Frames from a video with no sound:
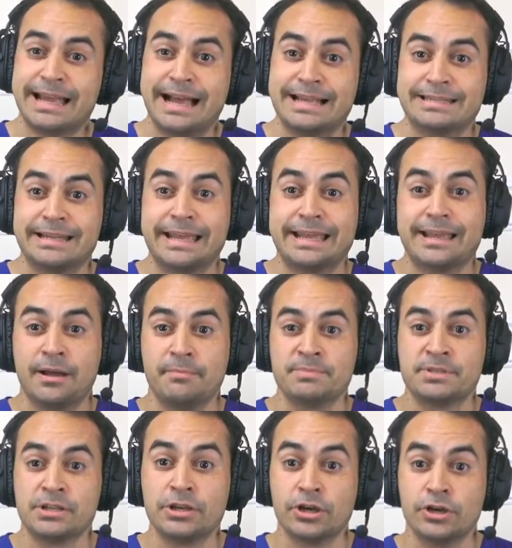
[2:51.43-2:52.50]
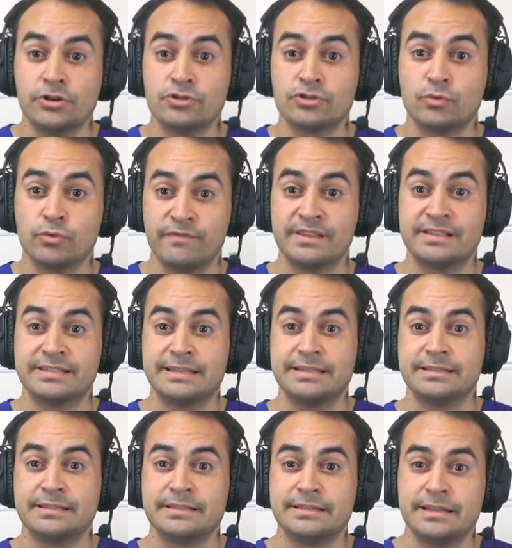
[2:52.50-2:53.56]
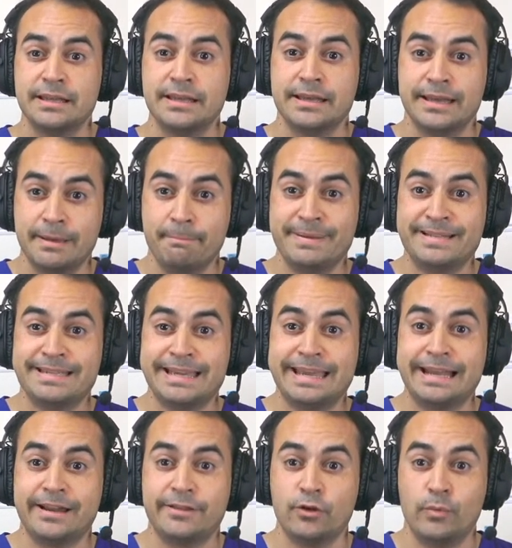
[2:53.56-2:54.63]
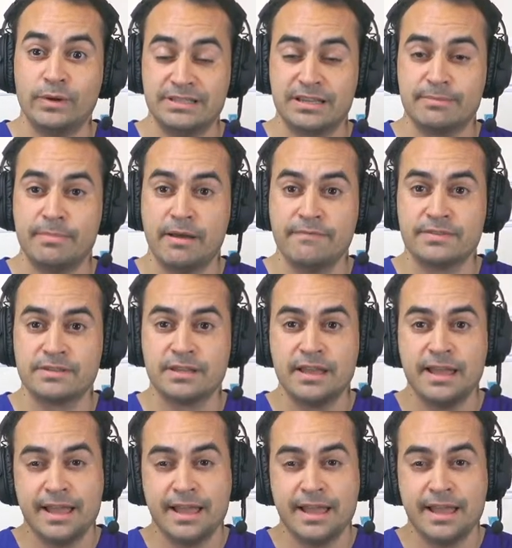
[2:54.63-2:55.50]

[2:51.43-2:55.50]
as in it comes and goes with the seasons, in particular the winter months.